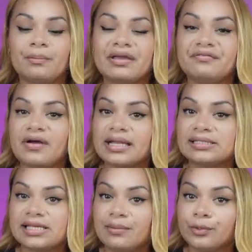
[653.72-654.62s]
my fine
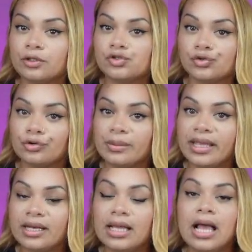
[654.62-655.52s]
taper drill
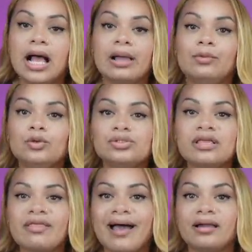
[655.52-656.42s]
bit. I'm
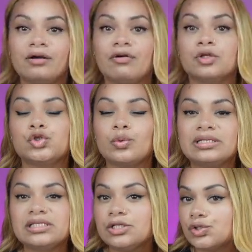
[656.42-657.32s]
using that around
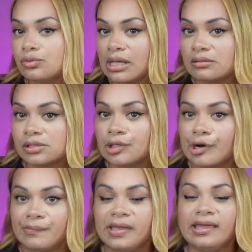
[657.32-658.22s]
22,000
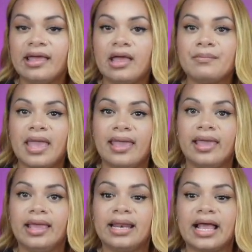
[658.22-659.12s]
RPM,
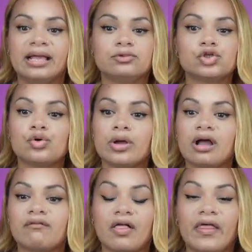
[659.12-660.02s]
and I am just going
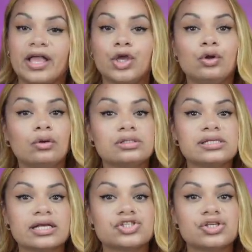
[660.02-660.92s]
around my cuticle
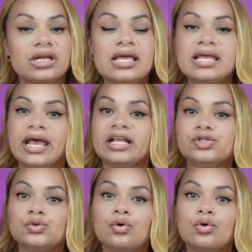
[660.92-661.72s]
section, and I do